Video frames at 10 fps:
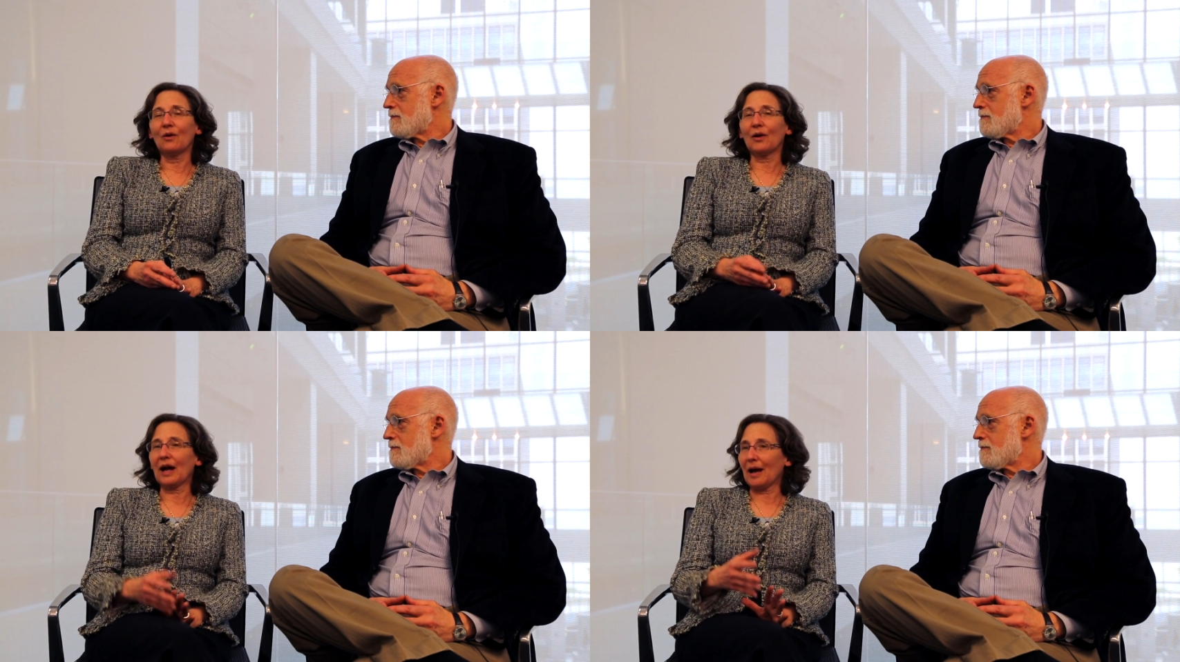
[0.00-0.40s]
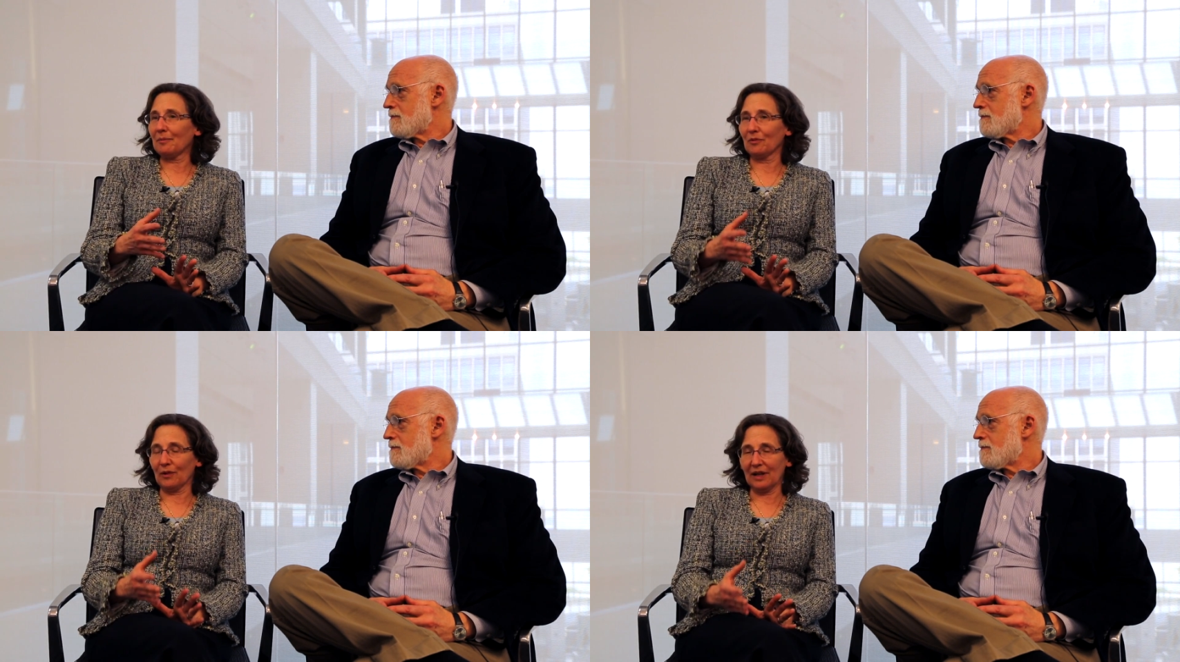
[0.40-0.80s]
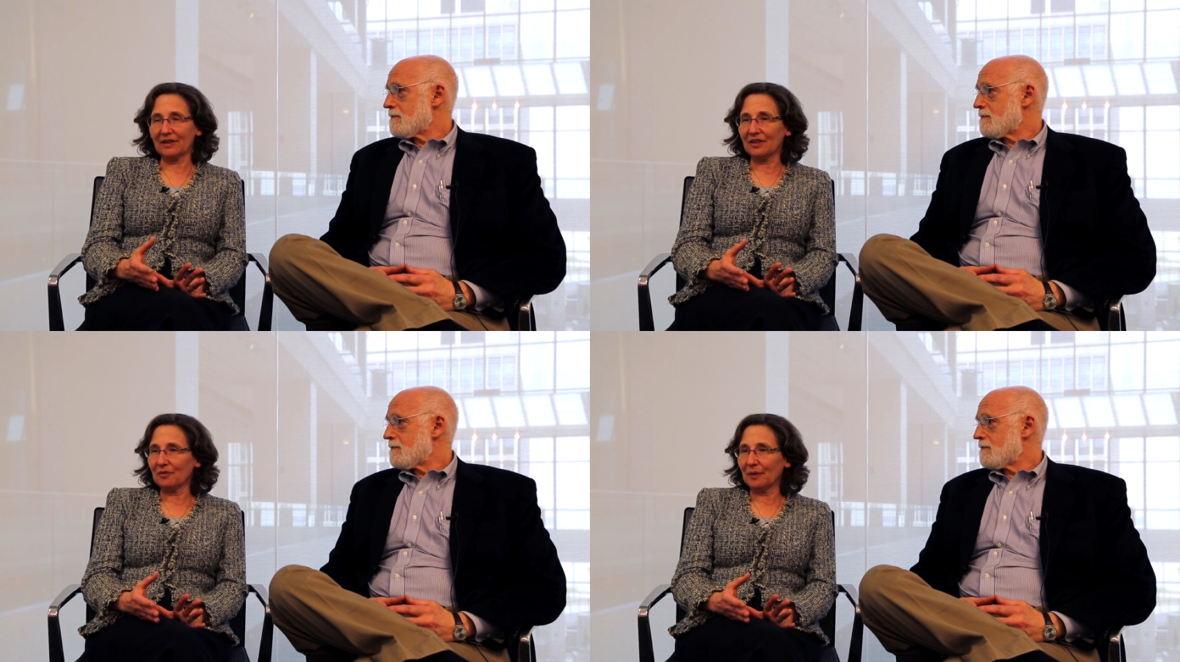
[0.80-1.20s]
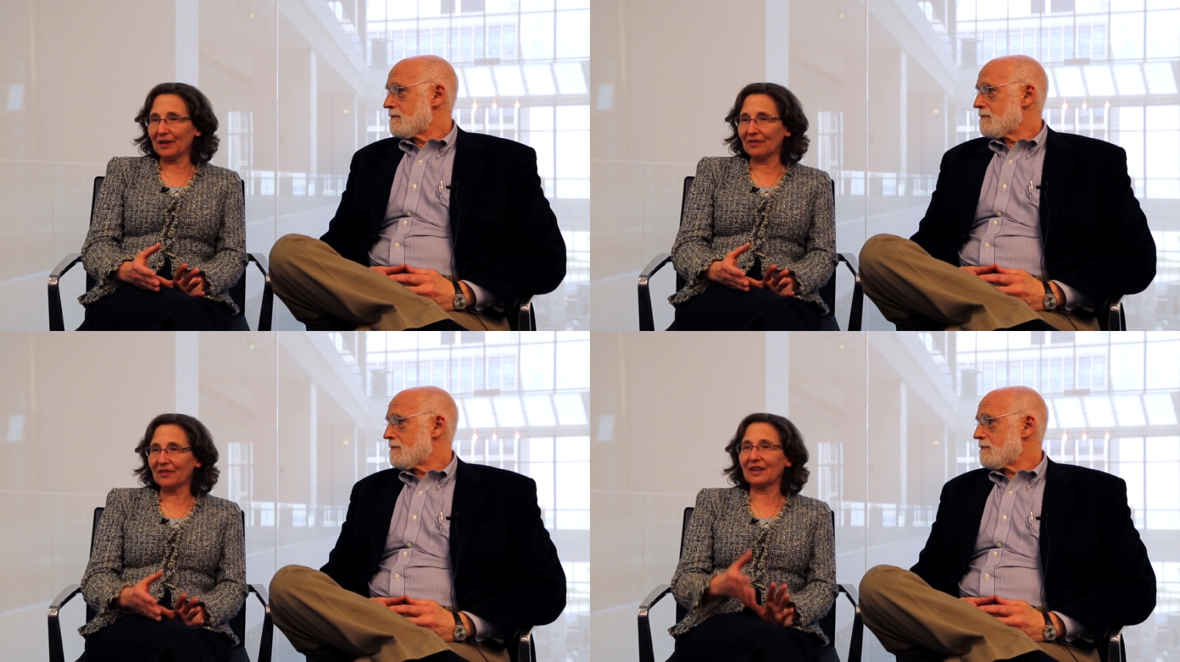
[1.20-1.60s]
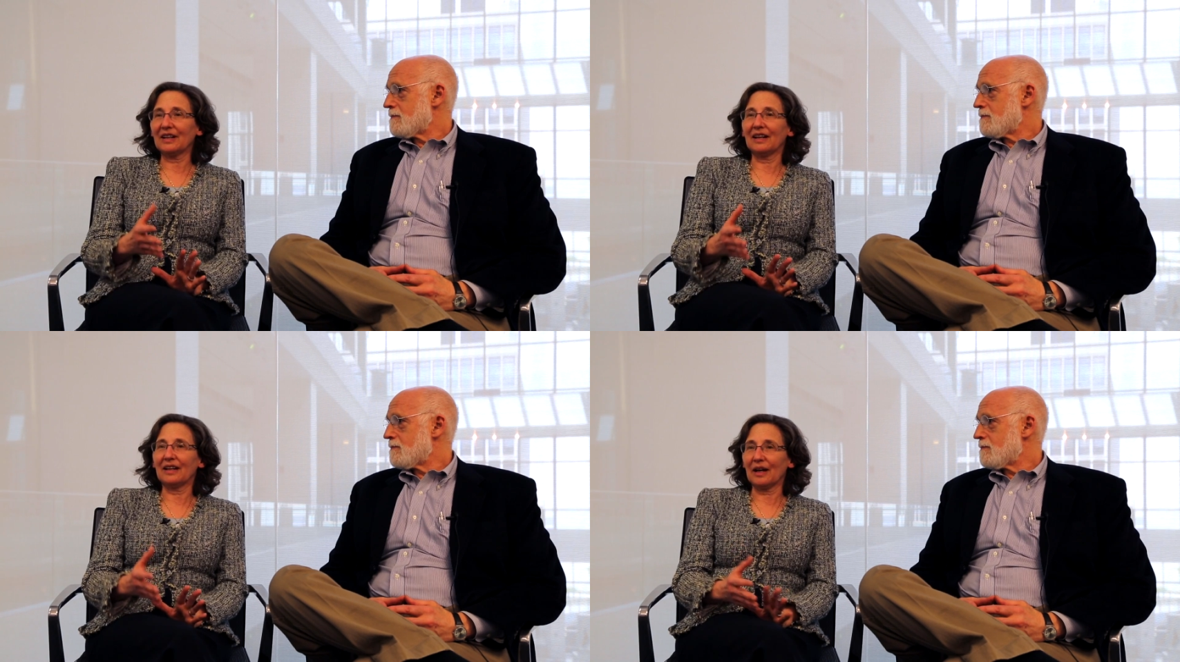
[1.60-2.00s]
Speaker 1: or relative
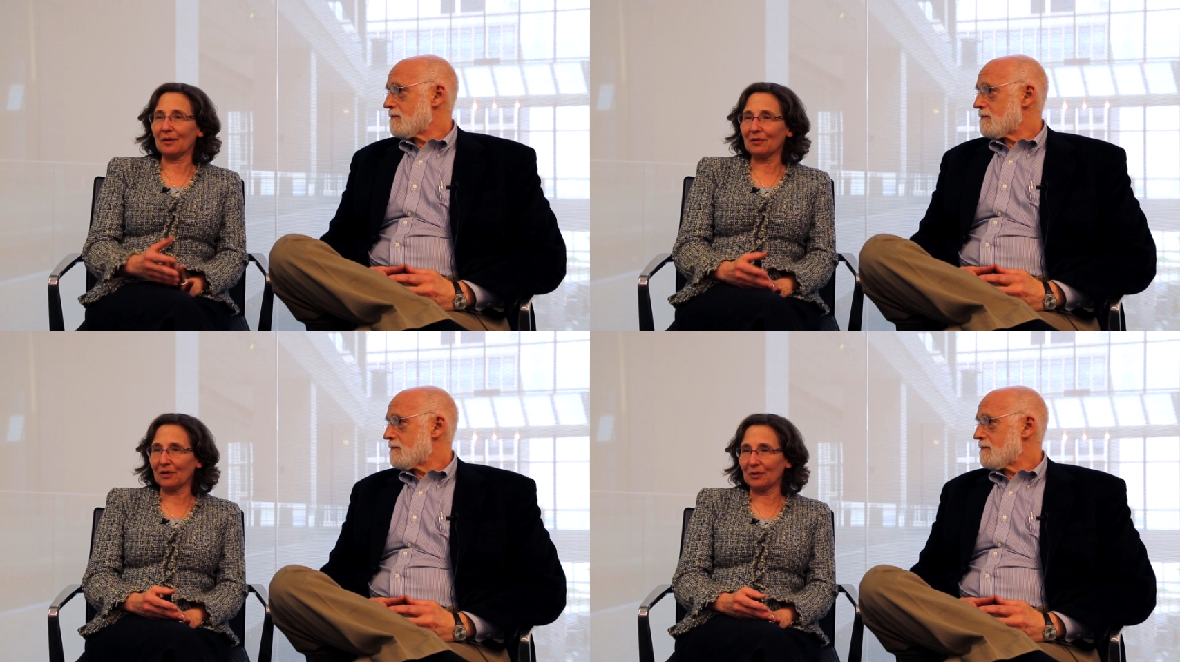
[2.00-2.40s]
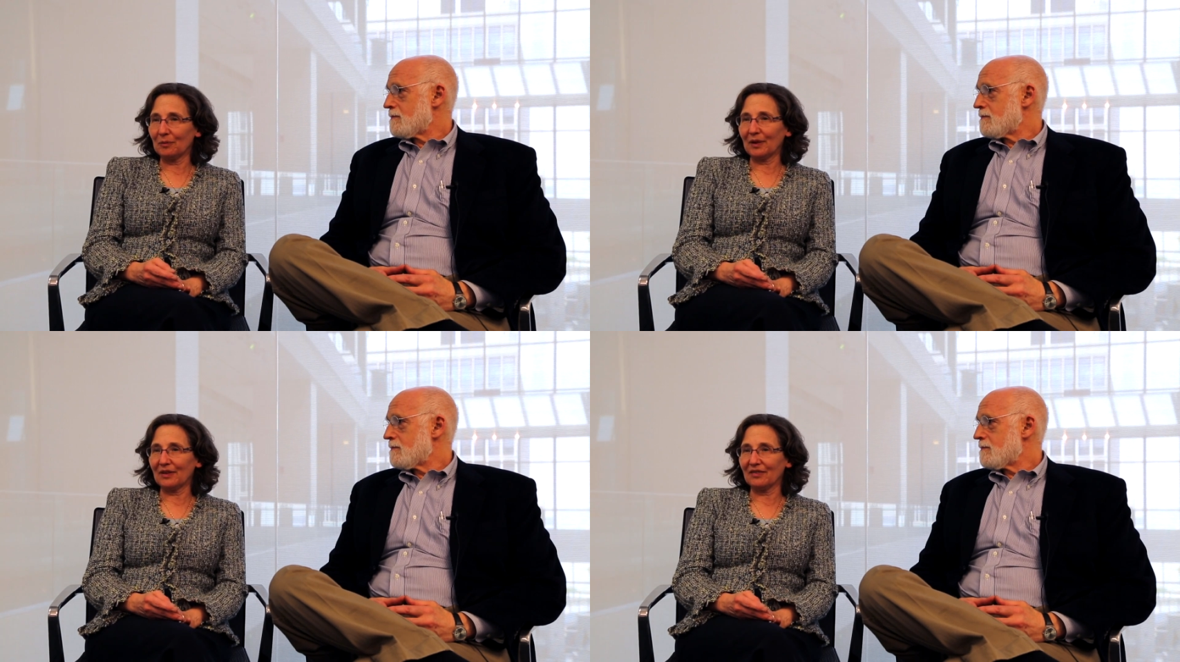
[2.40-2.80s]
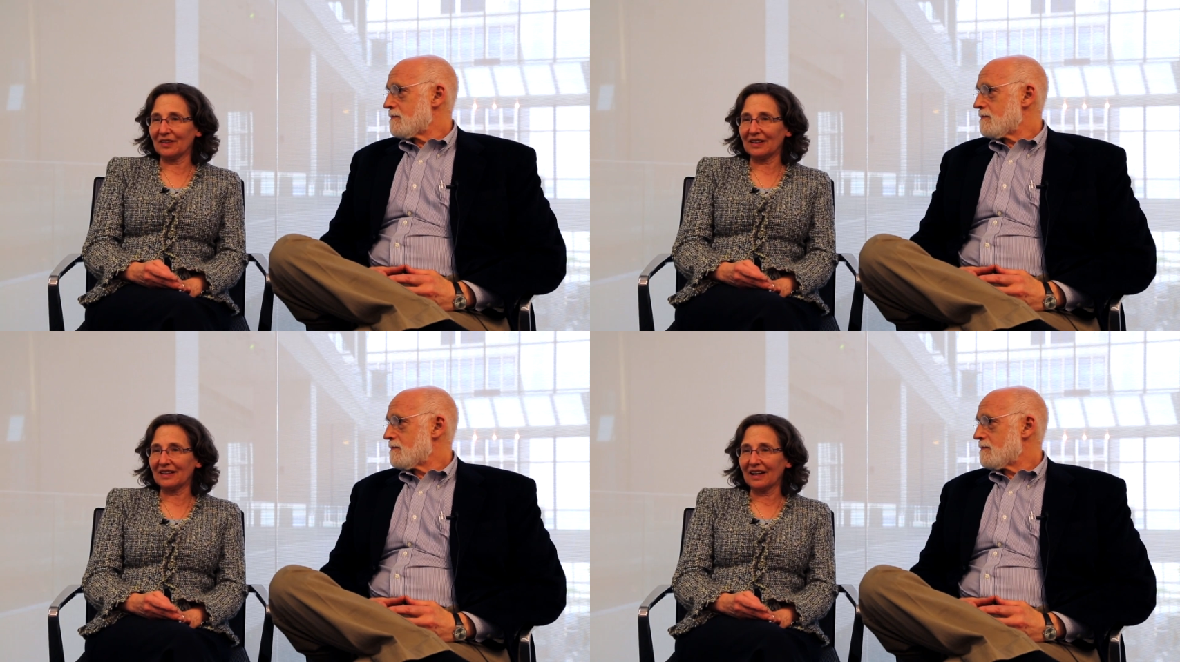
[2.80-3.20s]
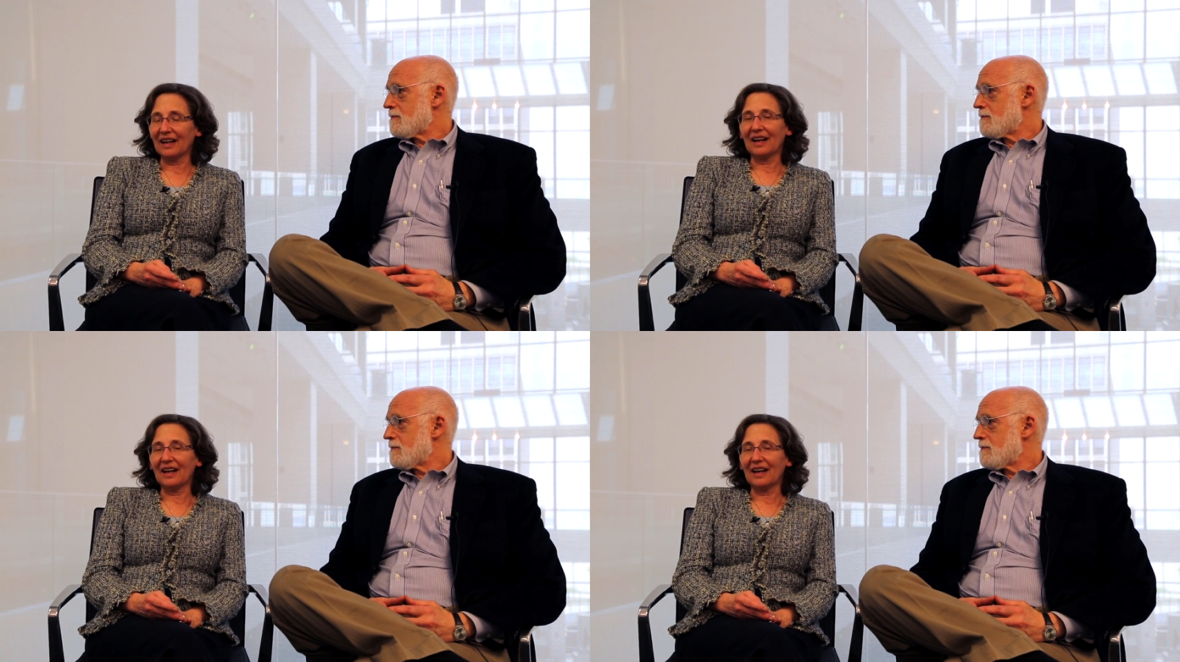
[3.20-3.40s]
benefit and absolute benefit.